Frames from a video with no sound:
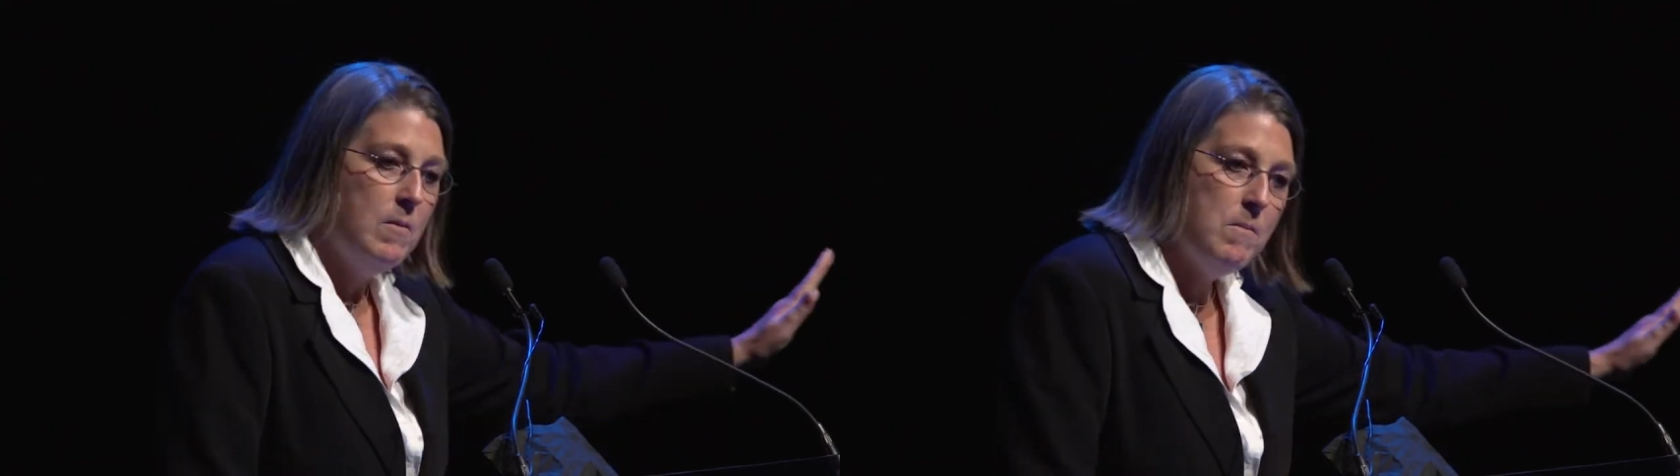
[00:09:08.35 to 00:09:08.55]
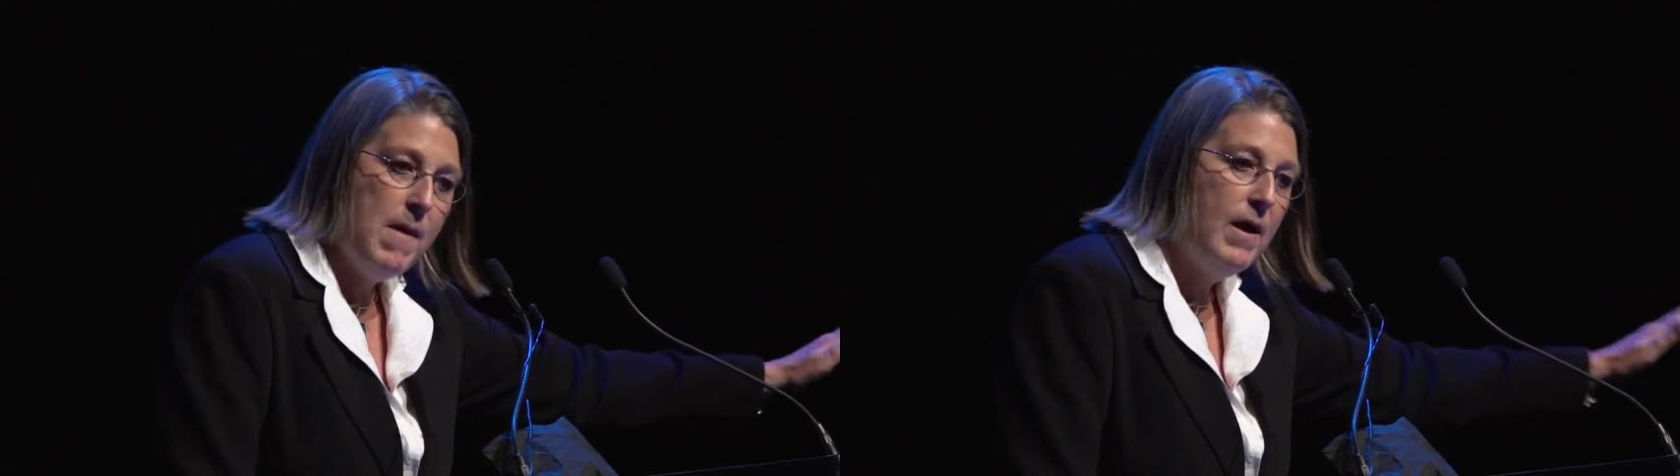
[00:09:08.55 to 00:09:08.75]

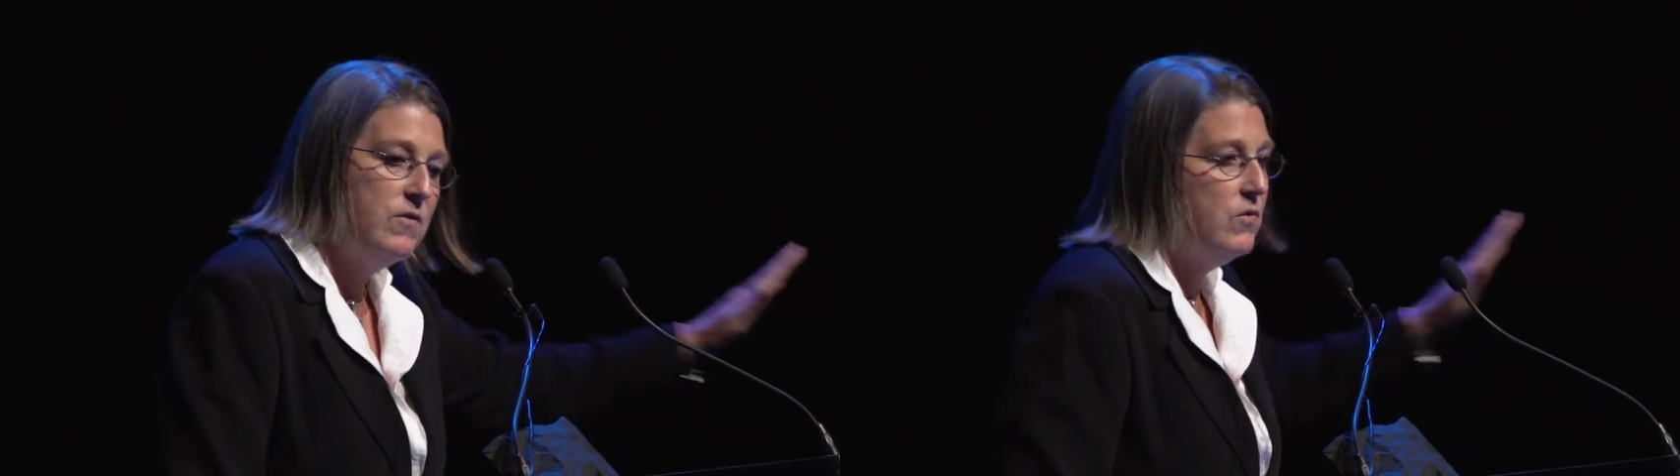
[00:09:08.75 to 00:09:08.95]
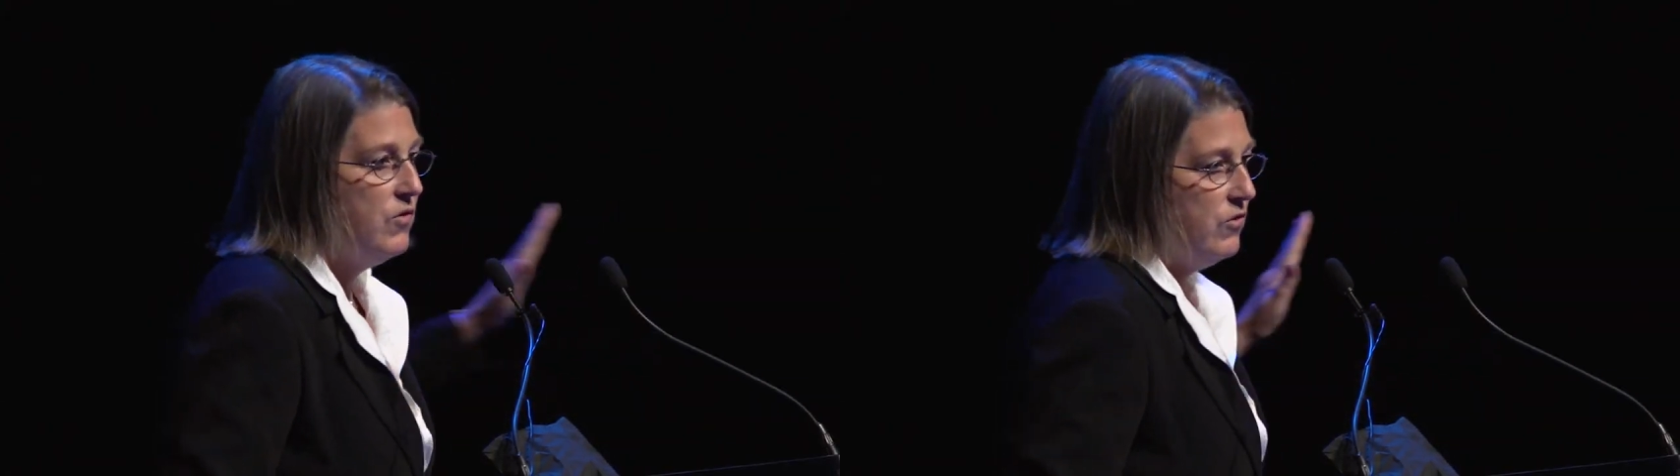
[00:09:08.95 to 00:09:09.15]

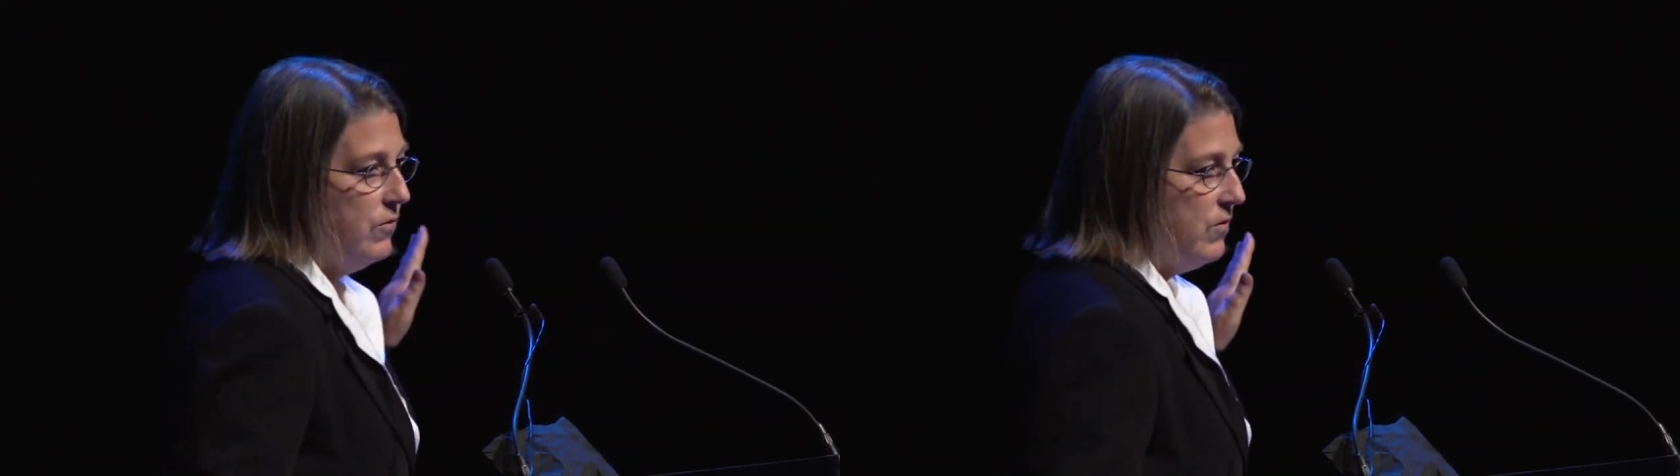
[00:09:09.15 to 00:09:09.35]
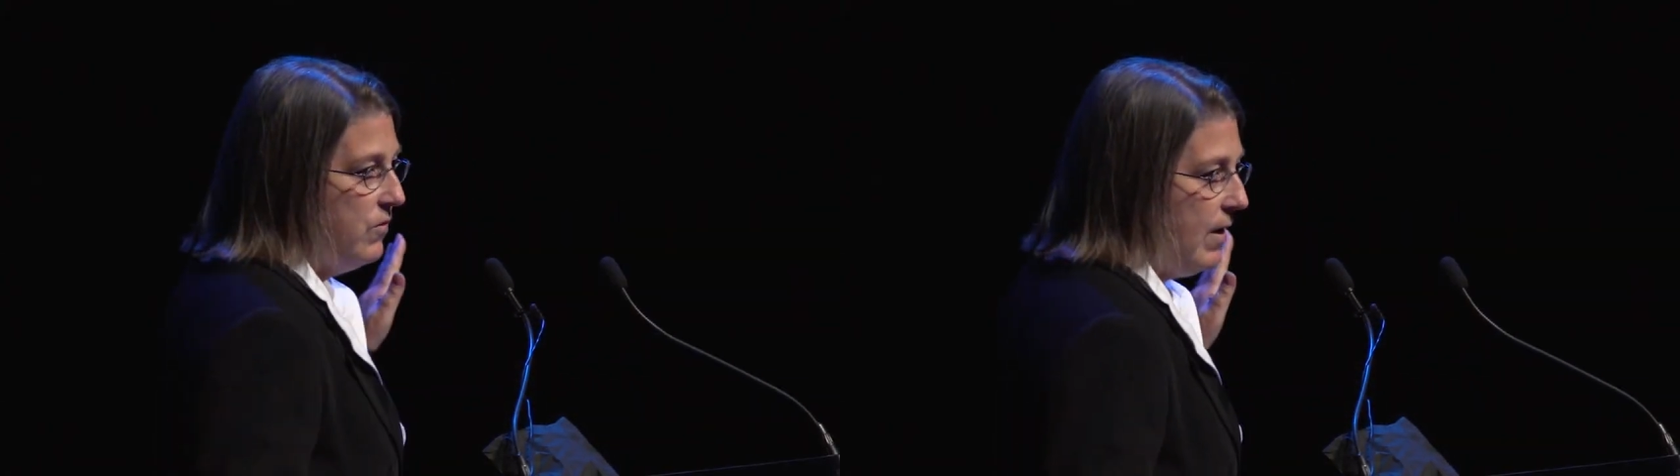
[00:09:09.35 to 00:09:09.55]
massive
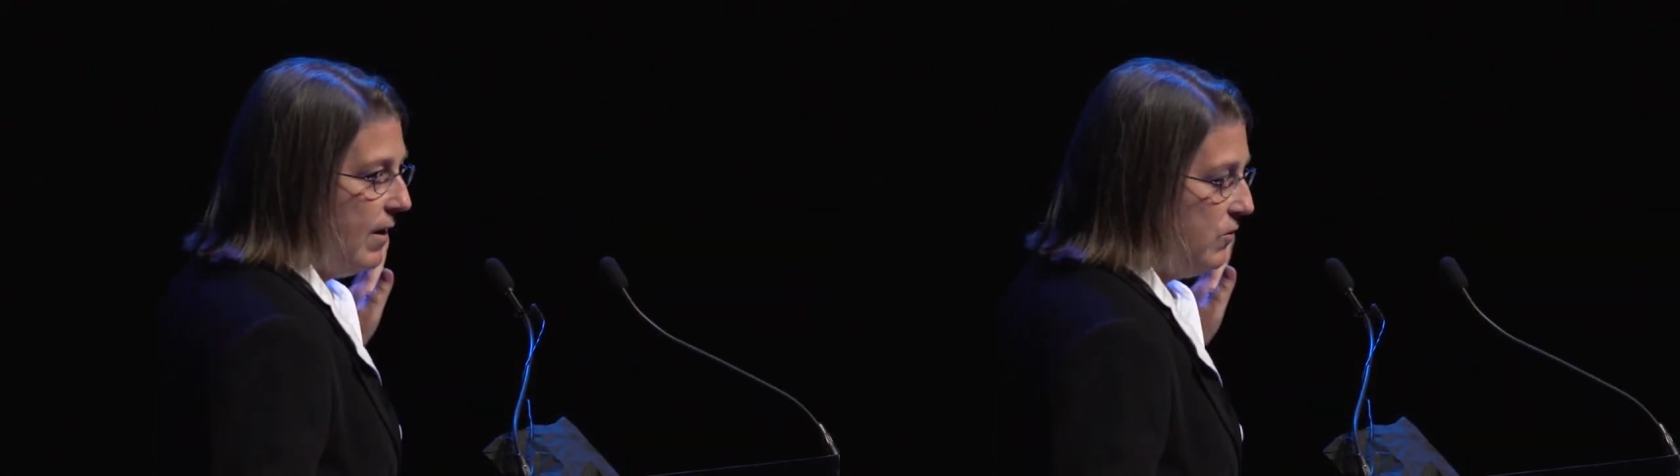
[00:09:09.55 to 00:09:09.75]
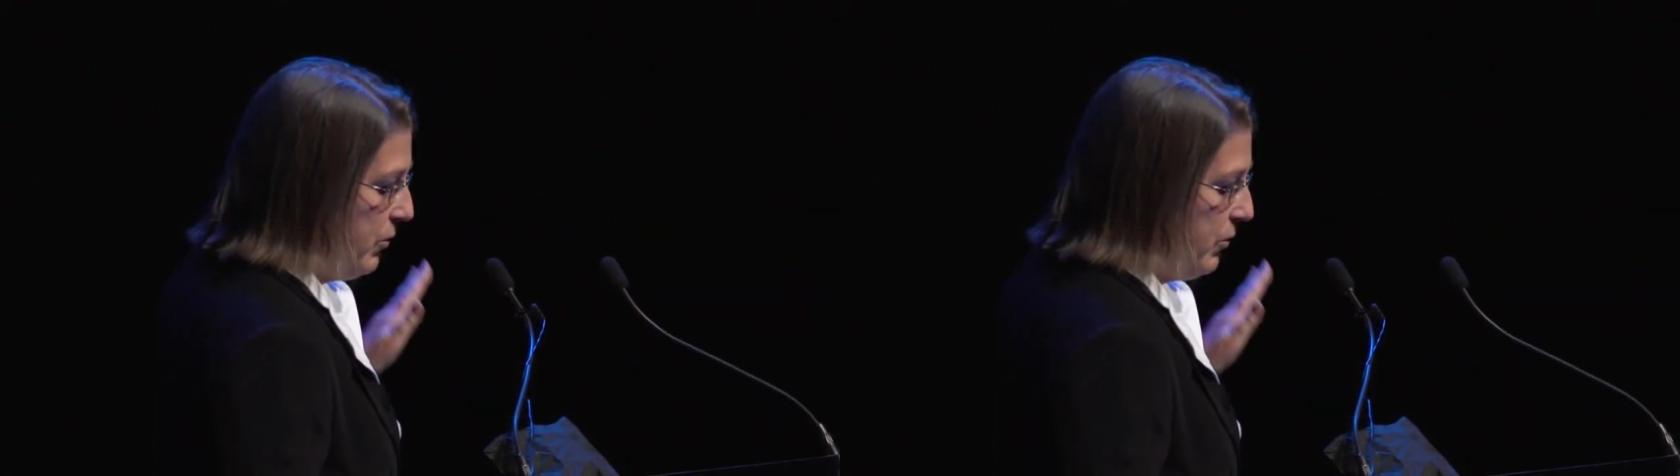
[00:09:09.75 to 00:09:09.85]
shift of tax